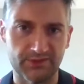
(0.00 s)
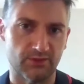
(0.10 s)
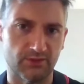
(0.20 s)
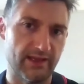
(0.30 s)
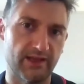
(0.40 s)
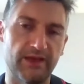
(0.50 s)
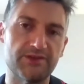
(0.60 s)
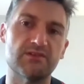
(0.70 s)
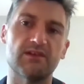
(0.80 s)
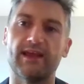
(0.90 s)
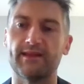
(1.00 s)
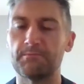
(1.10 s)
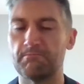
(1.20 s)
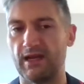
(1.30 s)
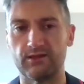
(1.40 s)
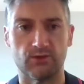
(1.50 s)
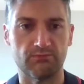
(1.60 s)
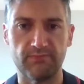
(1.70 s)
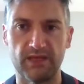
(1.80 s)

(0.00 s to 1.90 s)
So you can imagine, like, I don't know,